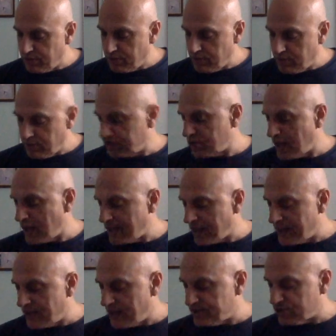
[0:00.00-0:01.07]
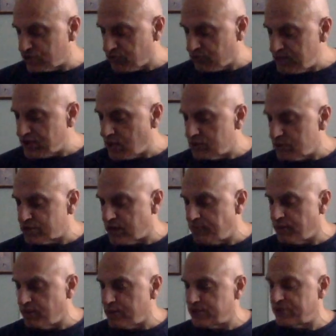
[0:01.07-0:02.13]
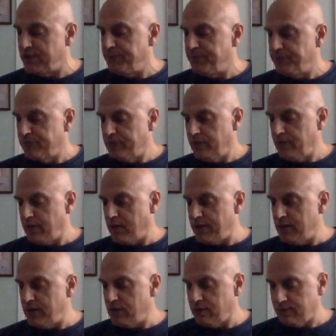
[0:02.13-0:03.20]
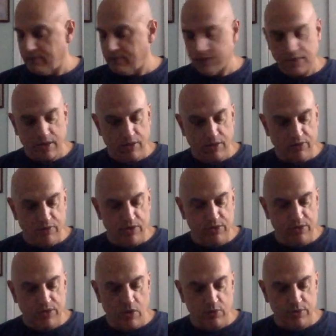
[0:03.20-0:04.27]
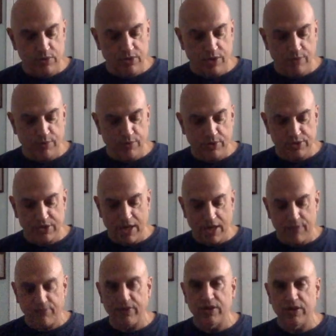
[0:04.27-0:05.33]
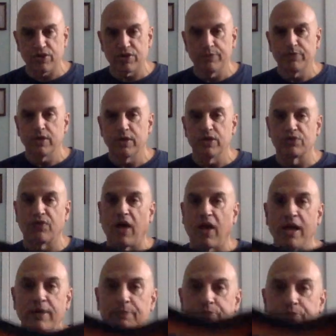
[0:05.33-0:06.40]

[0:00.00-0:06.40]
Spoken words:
Looks like, I guess it's 3-tone sunburst on here. It's got a 3-tone sunburst type finish. Is fine.